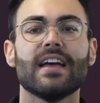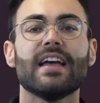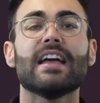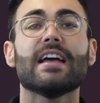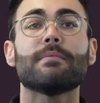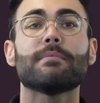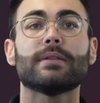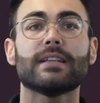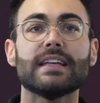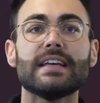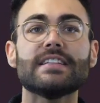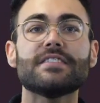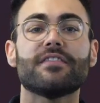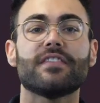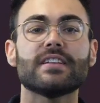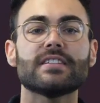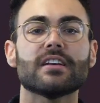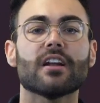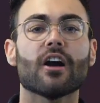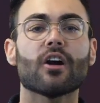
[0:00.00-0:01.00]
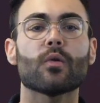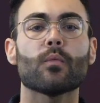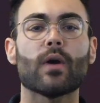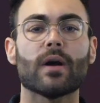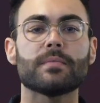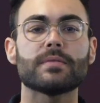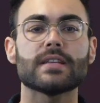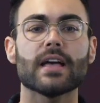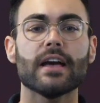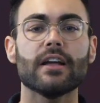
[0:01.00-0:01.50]
and please visit our
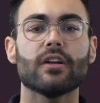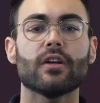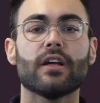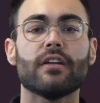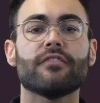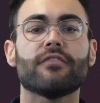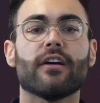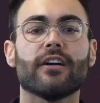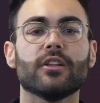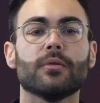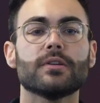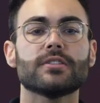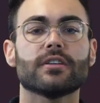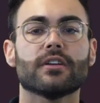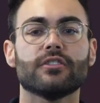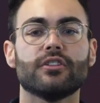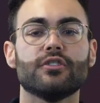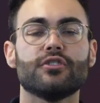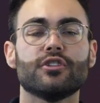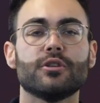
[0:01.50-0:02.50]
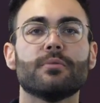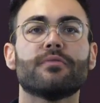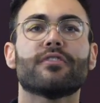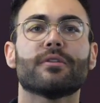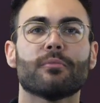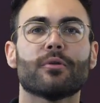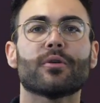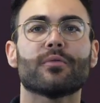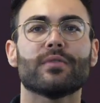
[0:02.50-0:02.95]
website and follow us on YouTube for more